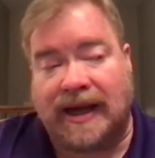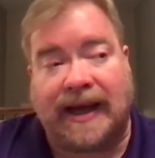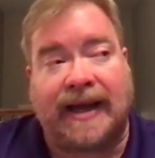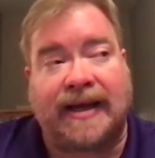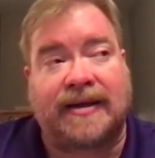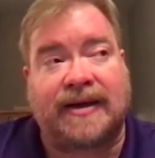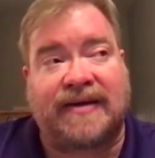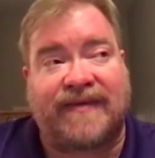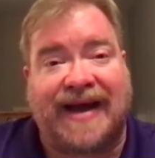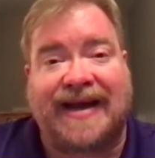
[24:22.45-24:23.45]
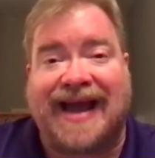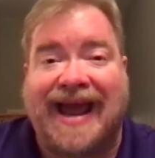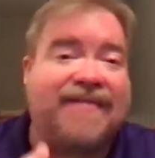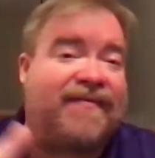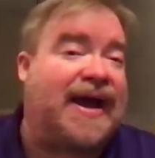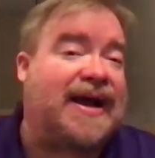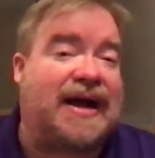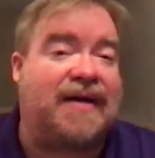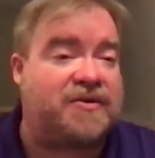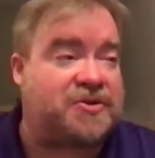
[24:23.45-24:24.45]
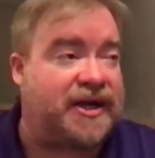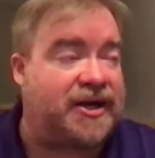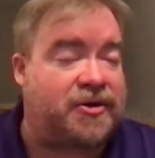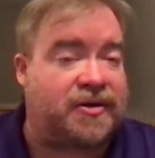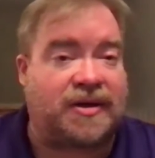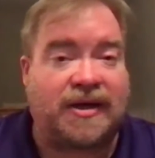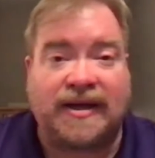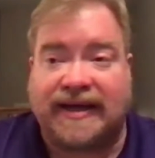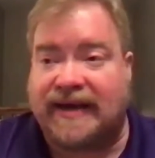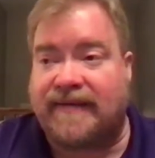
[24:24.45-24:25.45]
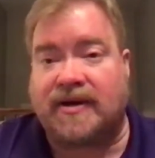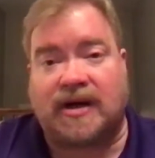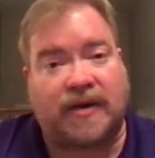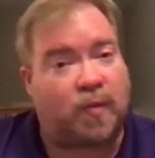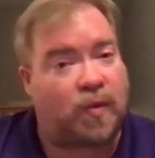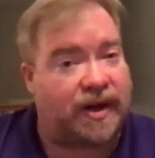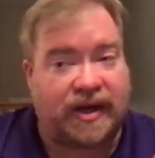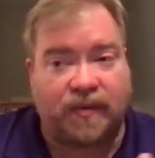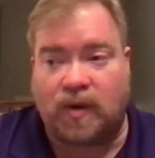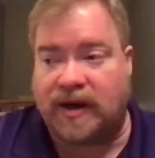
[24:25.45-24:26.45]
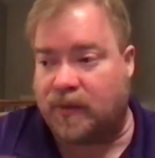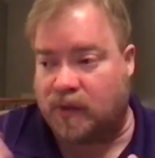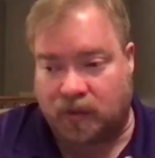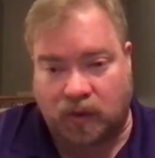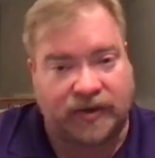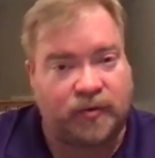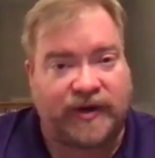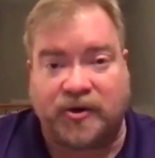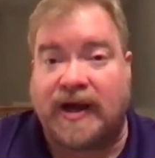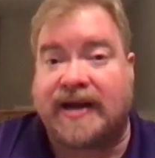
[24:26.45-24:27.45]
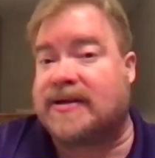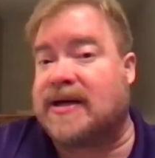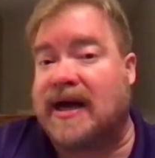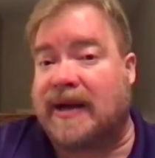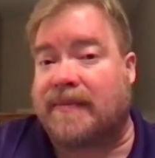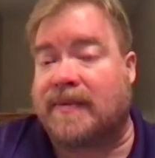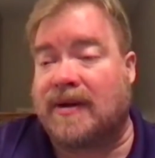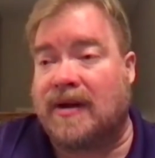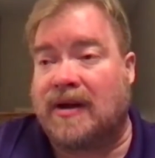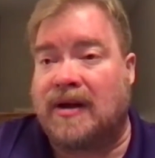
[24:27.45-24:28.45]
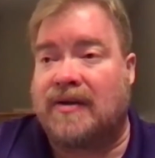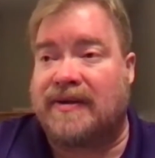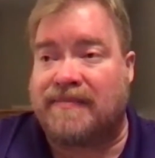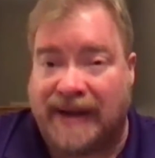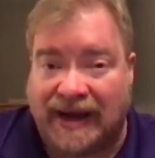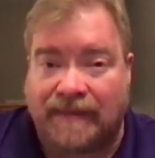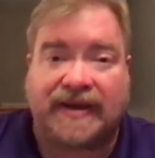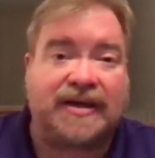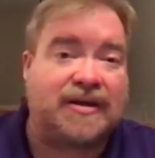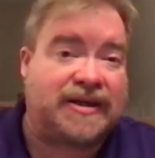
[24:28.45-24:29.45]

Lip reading: And if I can have that conversation, even on one-on-one with one reader at a time, then maybe